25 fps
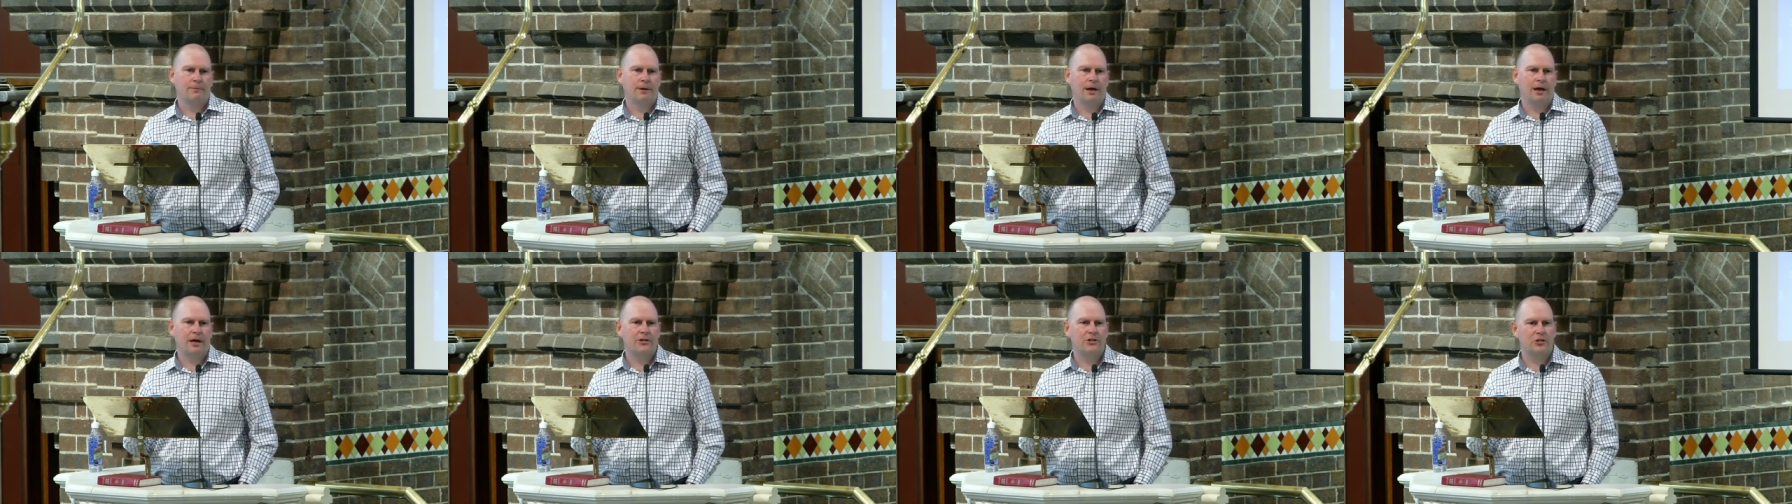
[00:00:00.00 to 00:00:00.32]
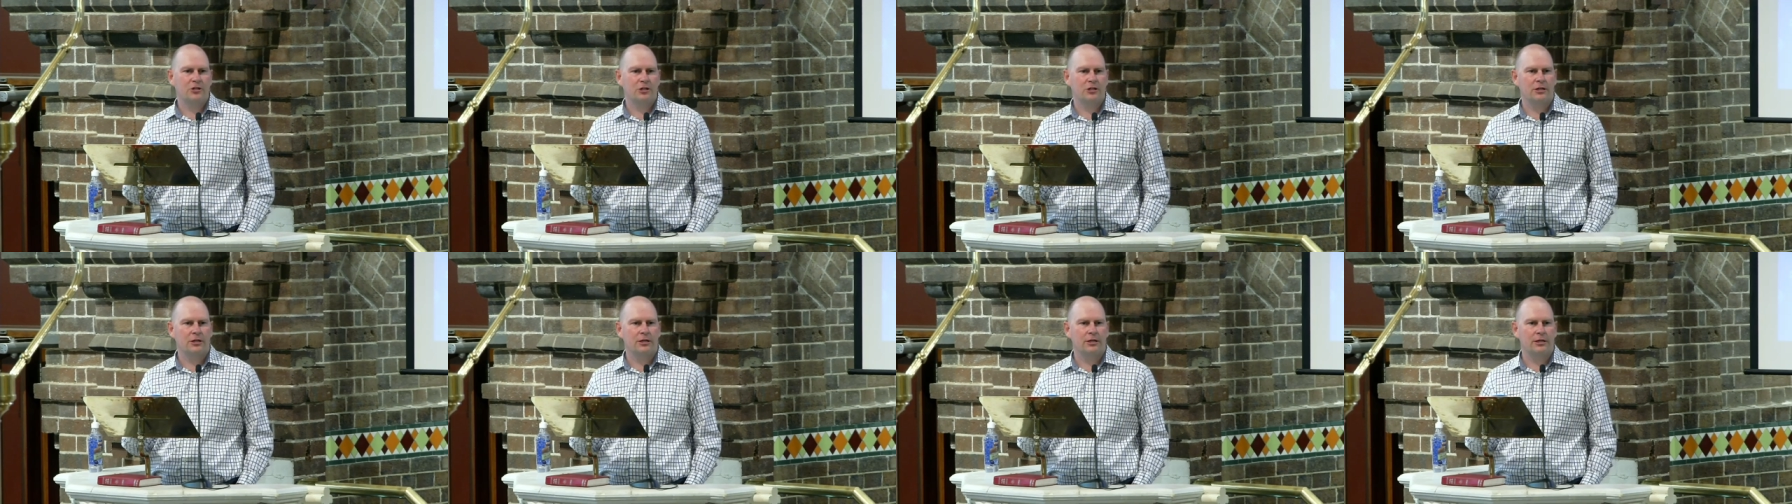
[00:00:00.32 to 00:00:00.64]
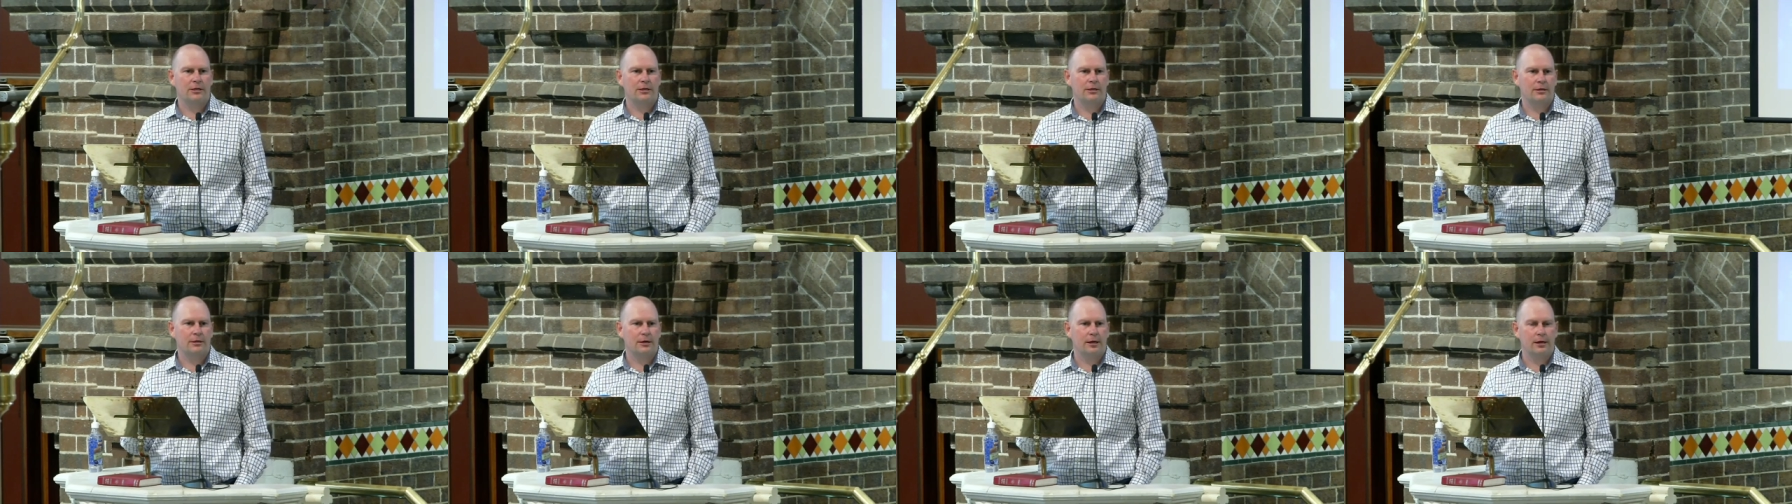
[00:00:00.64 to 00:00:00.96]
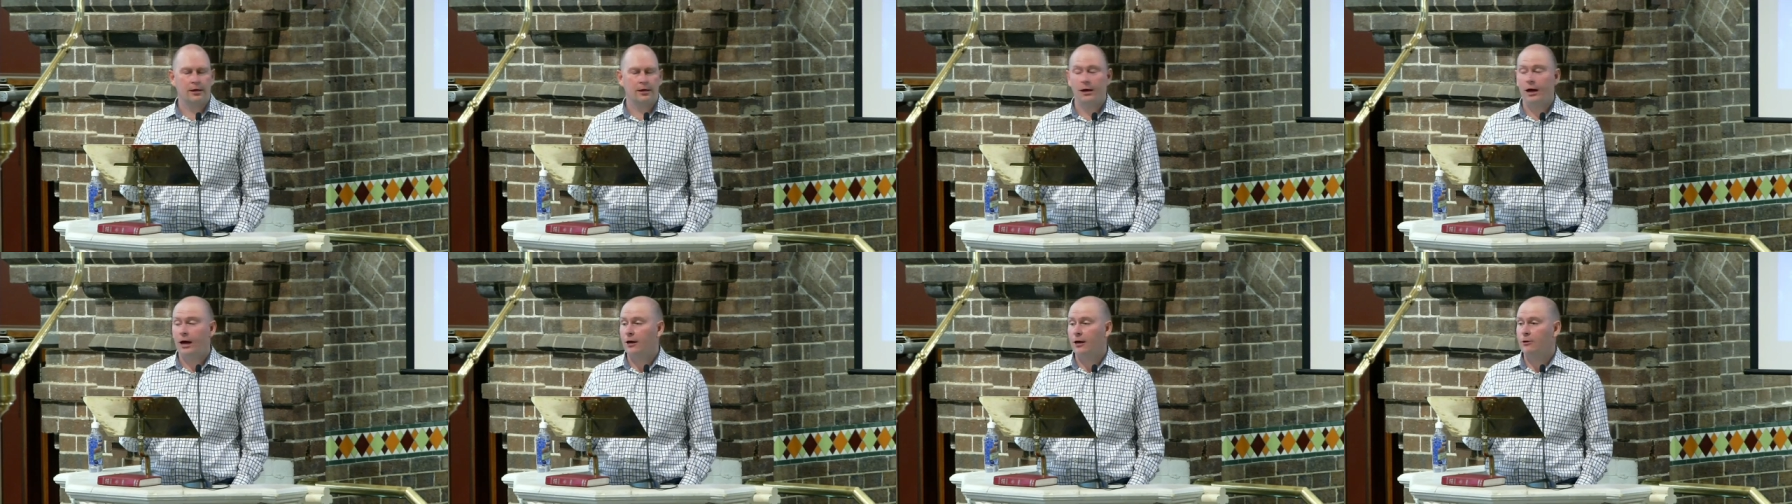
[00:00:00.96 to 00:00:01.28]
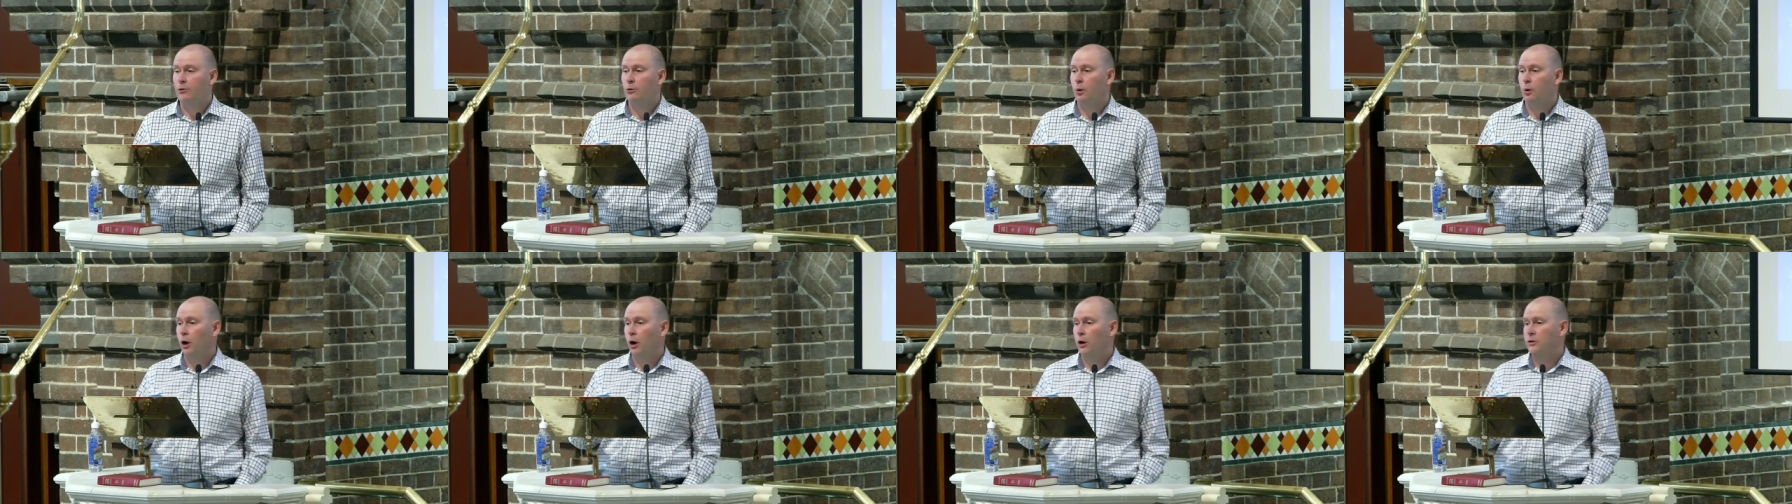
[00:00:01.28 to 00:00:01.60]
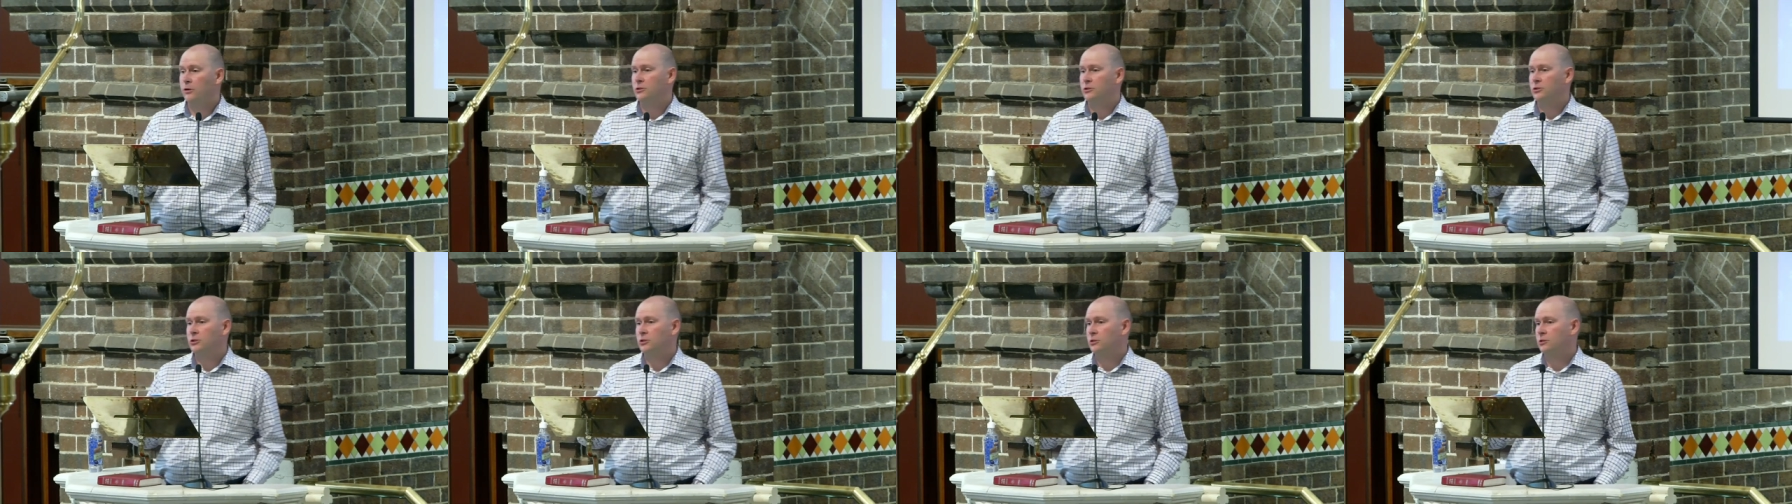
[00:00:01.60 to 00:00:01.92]
actually uh,
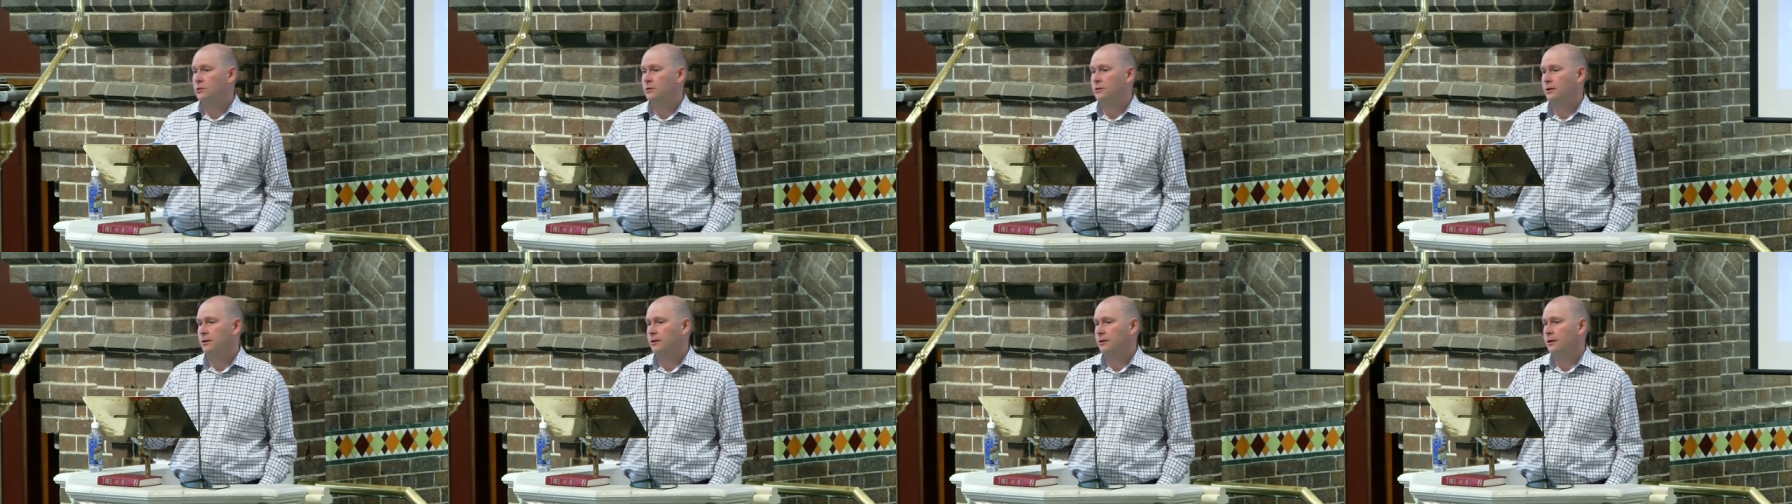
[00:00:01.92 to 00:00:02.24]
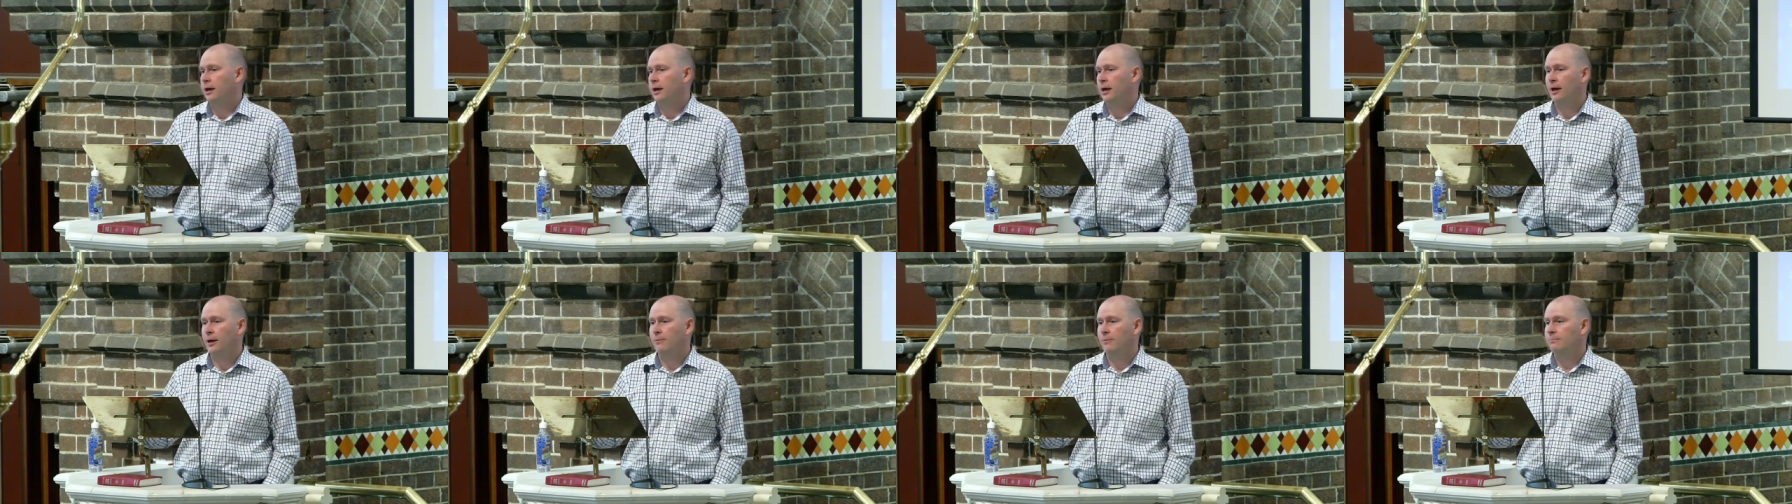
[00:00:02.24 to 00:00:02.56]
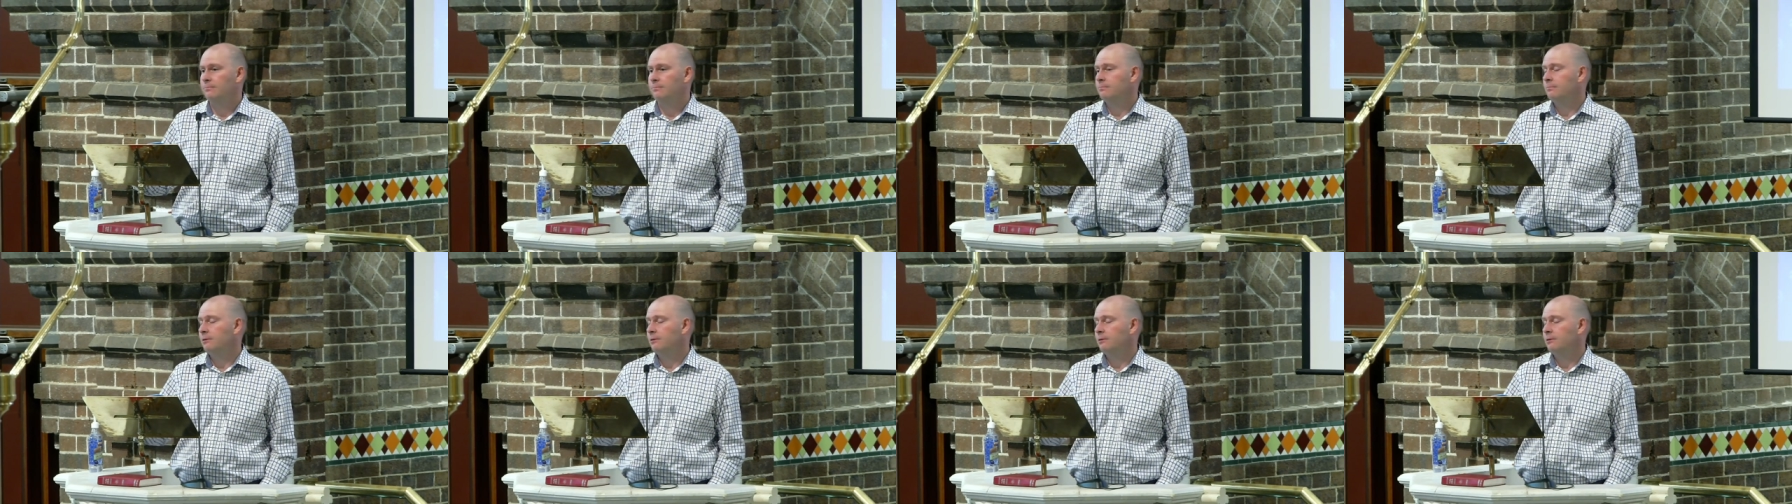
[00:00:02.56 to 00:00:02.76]
quote um,